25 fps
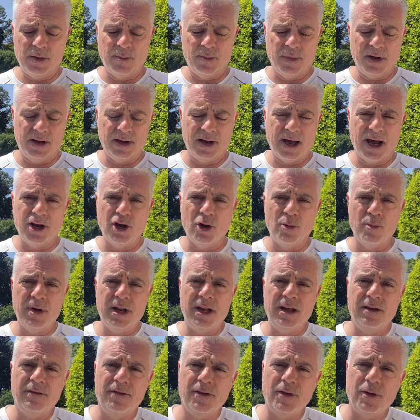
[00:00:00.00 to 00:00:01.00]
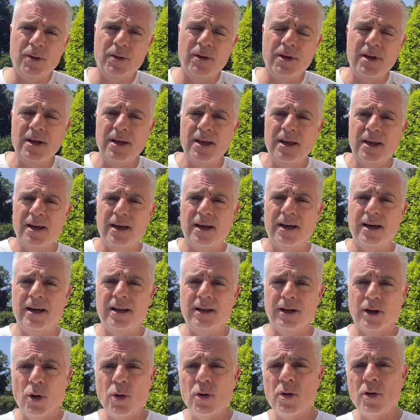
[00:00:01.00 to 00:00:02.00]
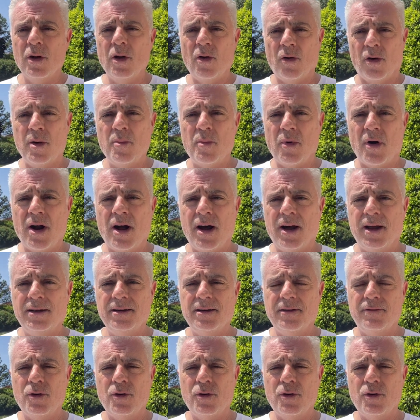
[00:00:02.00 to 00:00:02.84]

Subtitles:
But I know many of you, local or abroad,